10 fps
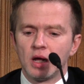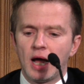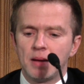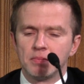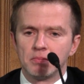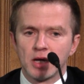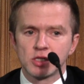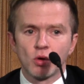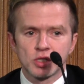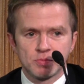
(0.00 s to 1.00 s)
My
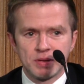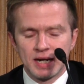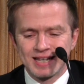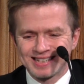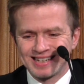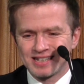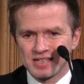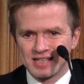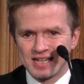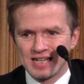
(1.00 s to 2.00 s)
daughter's been listening
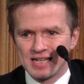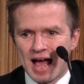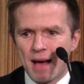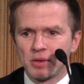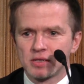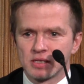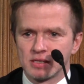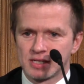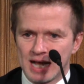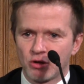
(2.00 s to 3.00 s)
to the
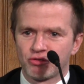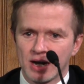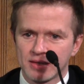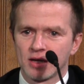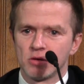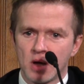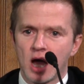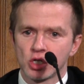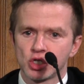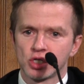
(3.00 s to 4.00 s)
Hamilton soundtrack so
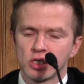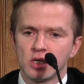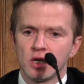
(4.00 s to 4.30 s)
much